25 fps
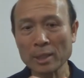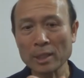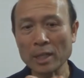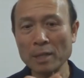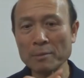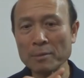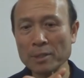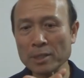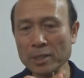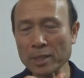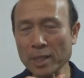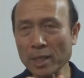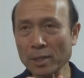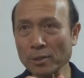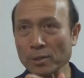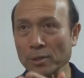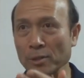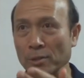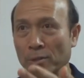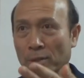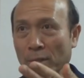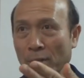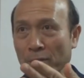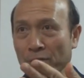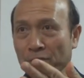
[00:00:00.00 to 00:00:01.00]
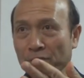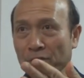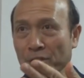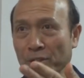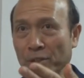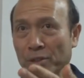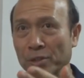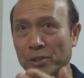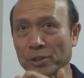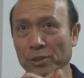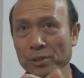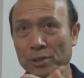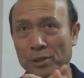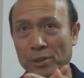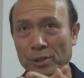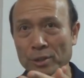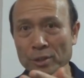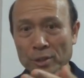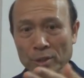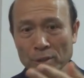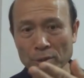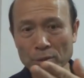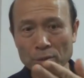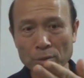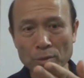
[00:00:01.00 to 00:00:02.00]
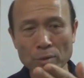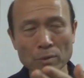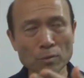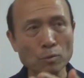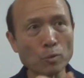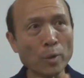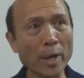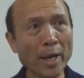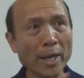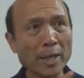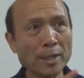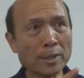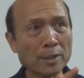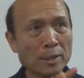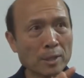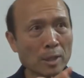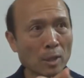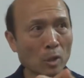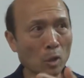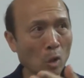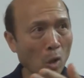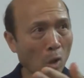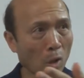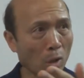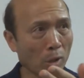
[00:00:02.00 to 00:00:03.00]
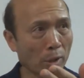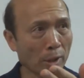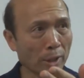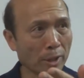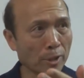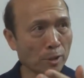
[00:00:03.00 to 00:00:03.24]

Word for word: Let me tell you a few ways the law